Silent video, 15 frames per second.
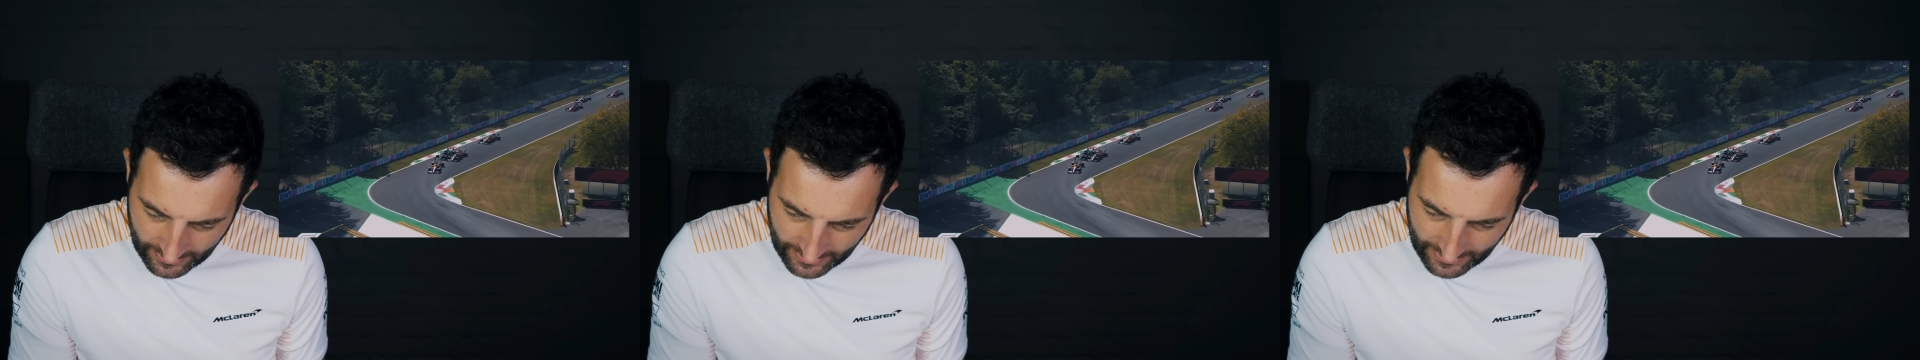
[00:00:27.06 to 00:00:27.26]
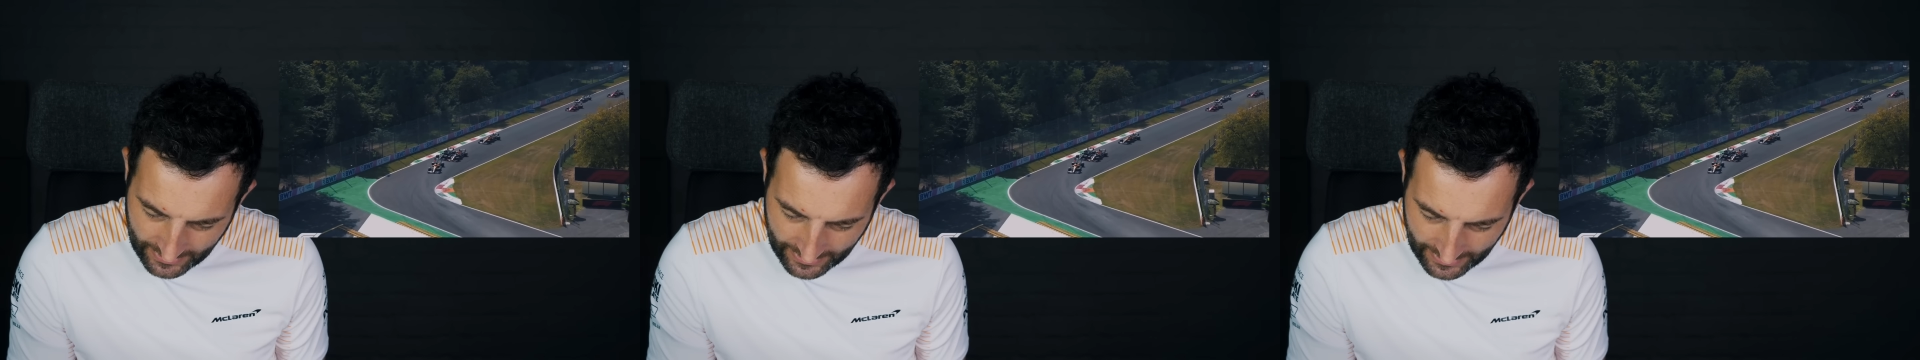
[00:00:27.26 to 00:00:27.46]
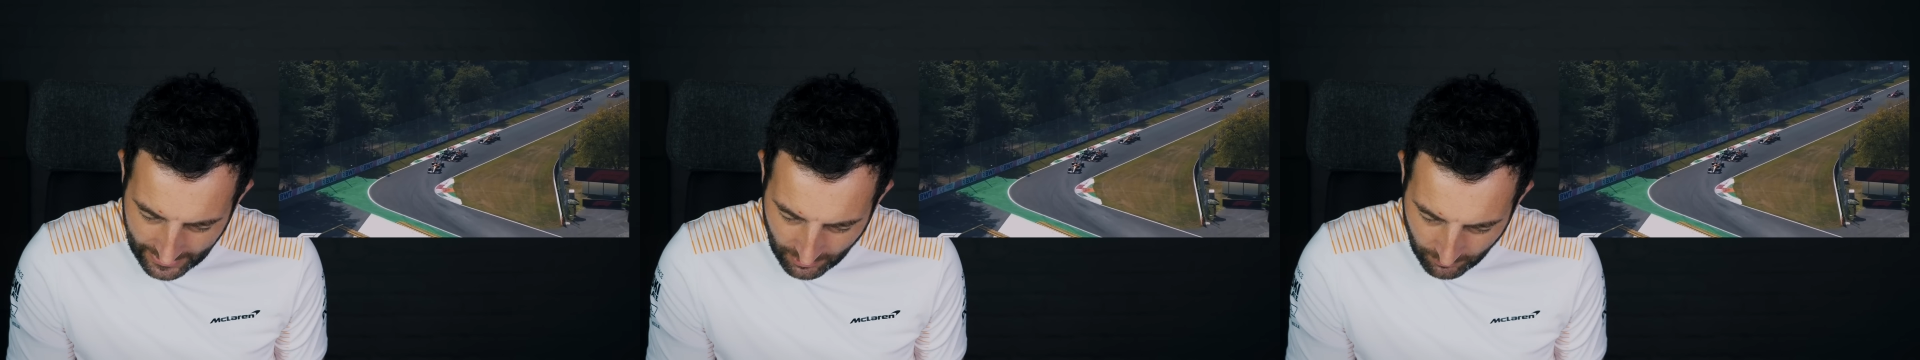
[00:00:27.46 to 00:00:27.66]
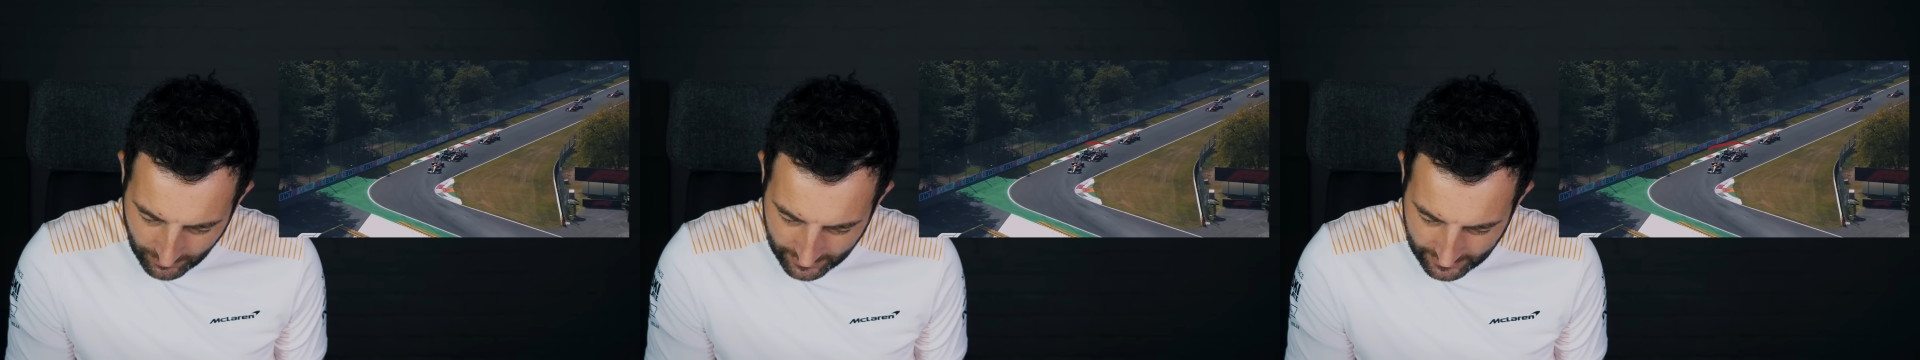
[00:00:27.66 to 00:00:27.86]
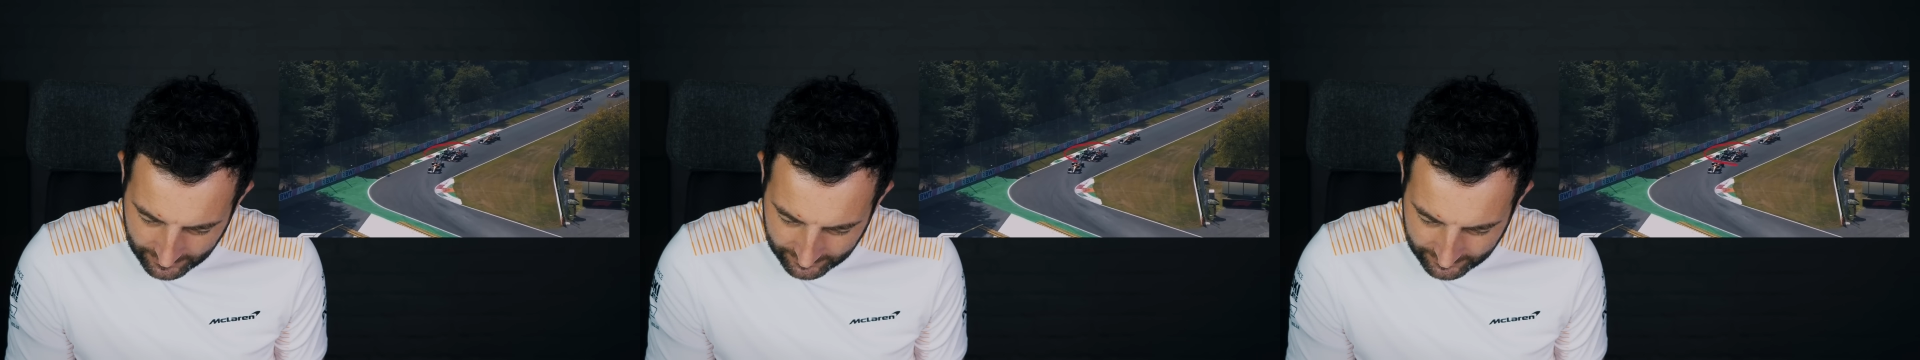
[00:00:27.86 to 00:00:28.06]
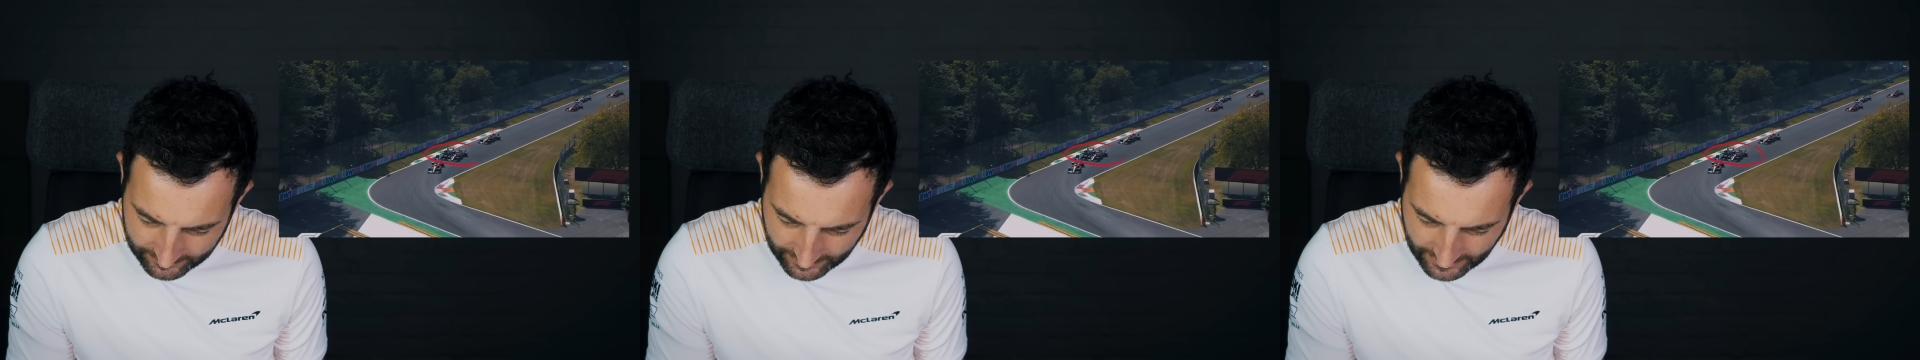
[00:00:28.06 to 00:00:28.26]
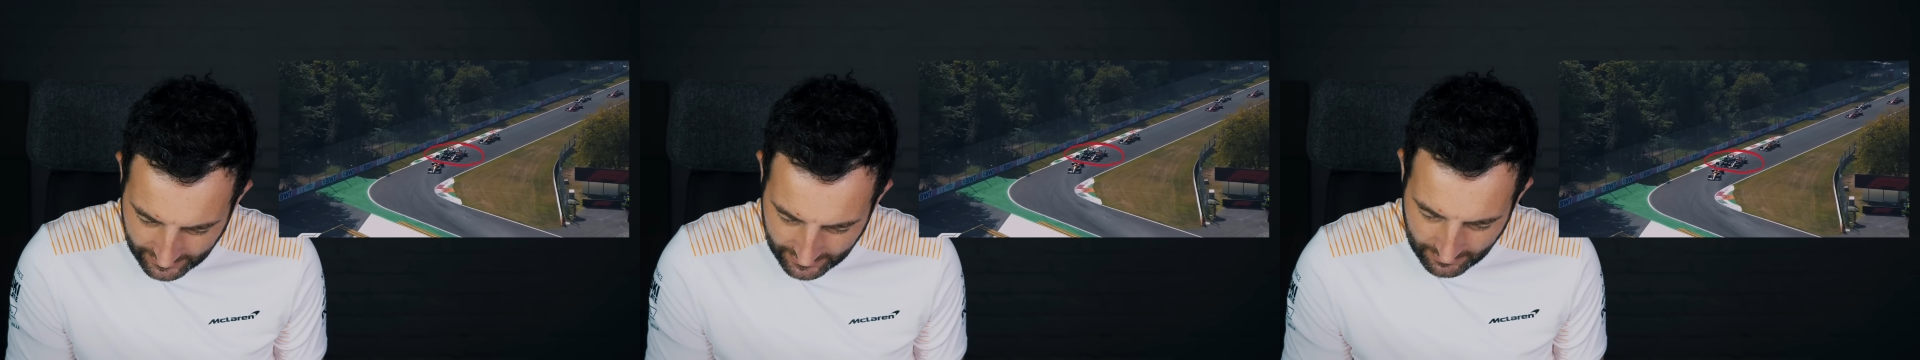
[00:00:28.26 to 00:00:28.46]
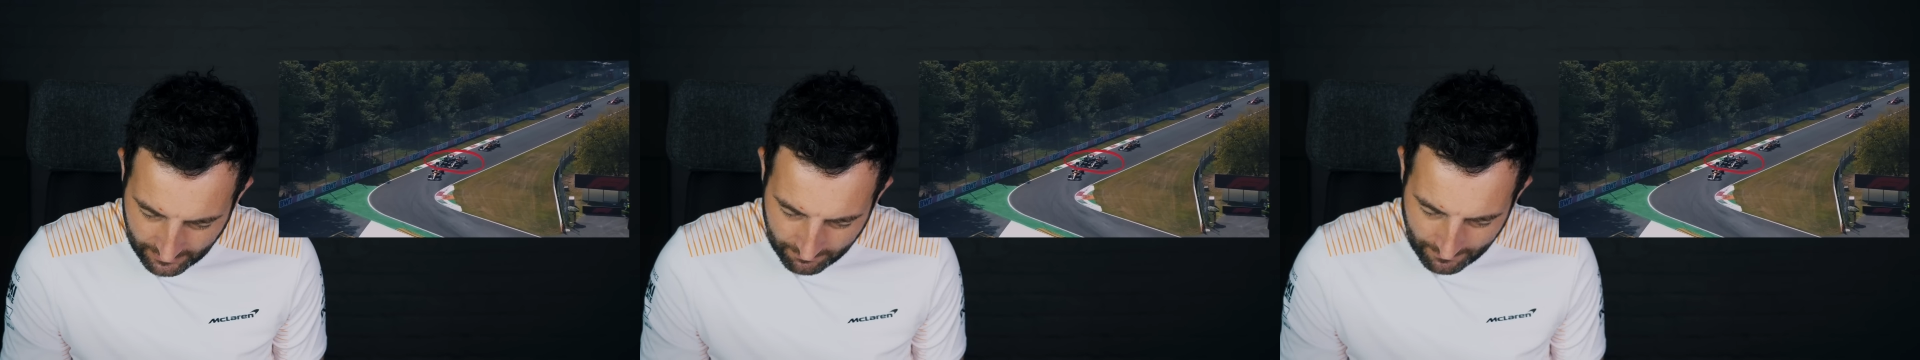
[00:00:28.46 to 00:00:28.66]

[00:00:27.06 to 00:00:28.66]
here we can see